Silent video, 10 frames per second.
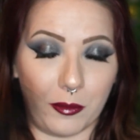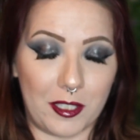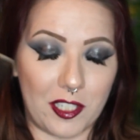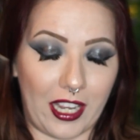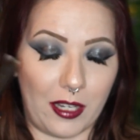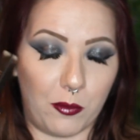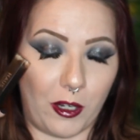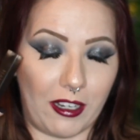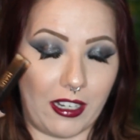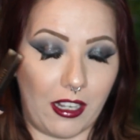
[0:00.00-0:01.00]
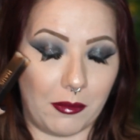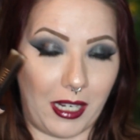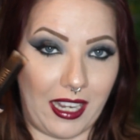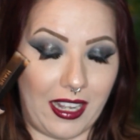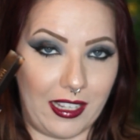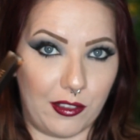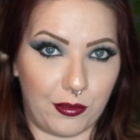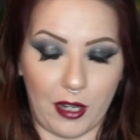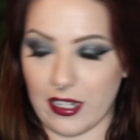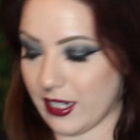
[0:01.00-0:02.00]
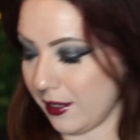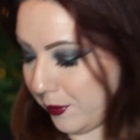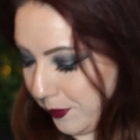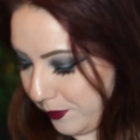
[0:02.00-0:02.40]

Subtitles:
which I am wearing on my eyes right now.